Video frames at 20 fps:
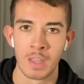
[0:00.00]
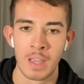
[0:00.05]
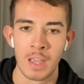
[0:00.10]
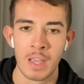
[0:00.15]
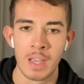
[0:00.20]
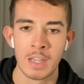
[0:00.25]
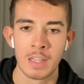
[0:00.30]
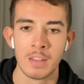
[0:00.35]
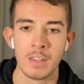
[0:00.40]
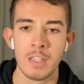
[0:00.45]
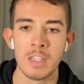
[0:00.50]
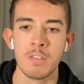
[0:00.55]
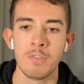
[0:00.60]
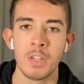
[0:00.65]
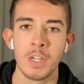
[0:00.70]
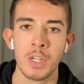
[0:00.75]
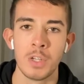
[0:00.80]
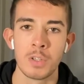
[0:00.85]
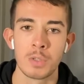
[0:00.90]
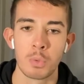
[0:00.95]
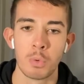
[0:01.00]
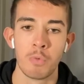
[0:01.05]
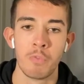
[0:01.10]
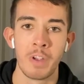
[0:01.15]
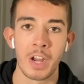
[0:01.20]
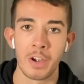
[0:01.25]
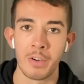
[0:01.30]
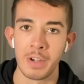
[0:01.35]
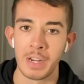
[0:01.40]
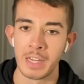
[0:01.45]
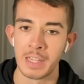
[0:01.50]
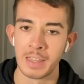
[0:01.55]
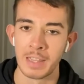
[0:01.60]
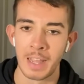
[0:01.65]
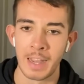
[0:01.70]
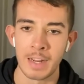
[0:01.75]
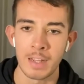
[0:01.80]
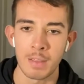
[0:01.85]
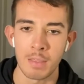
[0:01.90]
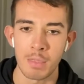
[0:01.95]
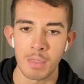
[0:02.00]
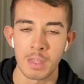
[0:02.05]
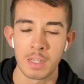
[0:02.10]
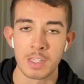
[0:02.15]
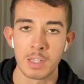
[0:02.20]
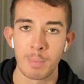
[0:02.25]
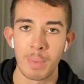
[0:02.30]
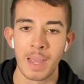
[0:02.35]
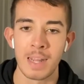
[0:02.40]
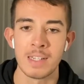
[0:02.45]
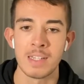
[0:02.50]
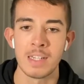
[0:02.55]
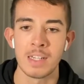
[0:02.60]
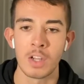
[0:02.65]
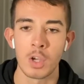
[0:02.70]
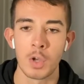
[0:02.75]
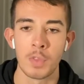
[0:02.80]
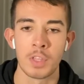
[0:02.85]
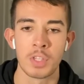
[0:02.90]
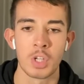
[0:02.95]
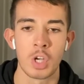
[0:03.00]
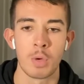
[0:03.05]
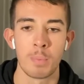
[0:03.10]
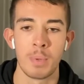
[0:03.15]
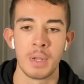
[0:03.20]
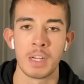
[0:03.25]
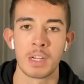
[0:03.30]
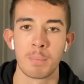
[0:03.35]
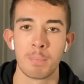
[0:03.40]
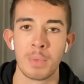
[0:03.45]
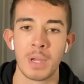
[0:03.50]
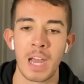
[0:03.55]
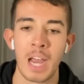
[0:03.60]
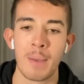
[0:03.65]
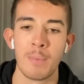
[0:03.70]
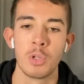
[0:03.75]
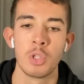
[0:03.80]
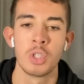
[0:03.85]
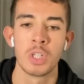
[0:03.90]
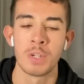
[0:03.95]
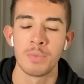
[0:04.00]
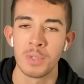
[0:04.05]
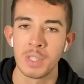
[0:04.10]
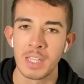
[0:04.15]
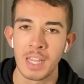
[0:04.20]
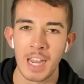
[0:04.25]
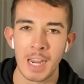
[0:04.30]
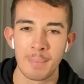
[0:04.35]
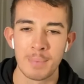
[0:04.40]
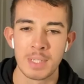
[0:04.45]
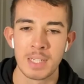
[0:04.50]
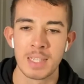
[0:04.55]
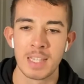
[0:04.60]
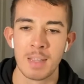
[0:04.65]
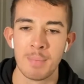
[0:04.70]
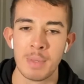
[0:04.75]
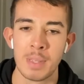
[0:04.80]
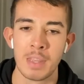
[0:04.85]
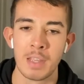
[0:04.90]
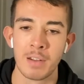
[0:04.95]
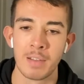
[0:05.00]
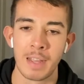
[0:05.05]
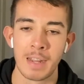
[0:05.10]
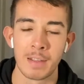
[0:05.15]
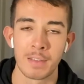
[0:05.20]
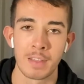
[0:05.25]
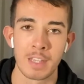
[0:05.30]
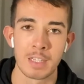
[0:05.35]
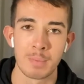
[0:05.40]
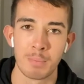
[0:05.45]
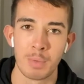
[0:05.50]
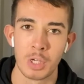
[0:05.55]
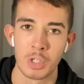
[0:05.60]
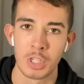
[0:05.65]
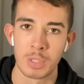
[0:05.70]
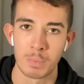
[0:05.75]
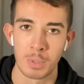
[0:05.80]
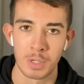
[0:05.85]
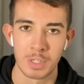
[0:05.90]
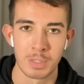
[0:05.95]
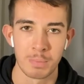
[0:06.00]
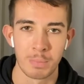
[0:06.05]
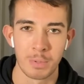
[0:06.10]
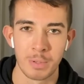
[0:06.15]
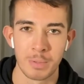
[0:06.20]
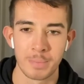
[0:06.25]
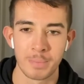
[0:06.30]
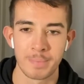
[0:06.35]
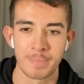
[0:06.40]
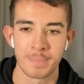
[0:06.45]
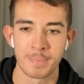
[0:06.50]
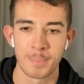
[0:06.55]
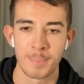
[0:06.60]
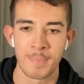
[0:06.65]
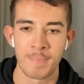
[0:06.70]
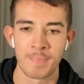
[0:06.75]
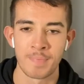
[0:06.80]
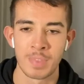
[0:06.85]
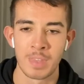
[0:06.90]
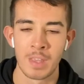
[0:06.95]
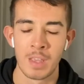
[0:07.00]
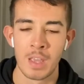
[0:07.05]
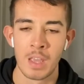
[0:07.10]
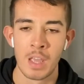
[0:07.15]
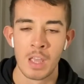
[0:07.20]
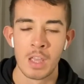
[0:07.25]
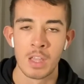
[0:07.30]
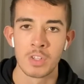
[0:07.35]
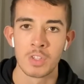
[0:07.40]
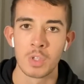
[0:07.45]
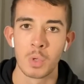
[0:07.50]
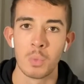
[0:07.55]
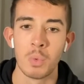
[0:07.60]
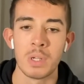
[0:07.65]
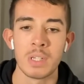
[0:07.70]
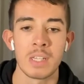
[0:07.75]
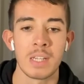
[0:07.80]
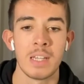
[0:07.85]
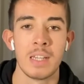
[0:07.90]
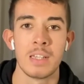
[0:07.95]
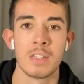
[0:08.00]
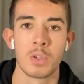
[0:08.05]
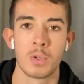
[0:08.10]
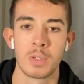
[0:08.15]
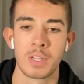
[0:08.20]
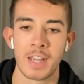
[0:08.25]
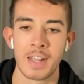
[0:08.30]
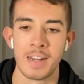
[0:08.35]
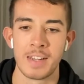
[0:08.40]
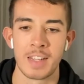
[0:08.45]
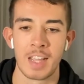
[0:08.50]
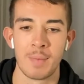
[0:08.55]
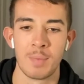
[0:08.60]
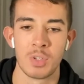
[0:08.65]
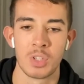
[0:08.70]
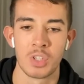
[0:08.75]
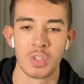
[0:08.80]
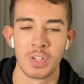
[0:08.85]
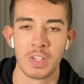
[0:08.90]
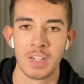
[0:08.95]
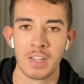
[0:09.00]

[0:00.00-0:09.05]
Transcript: These videos will vary in length, depending on the topic, but I will generally aim to limit their length as much as possible. So what is organic chemistry?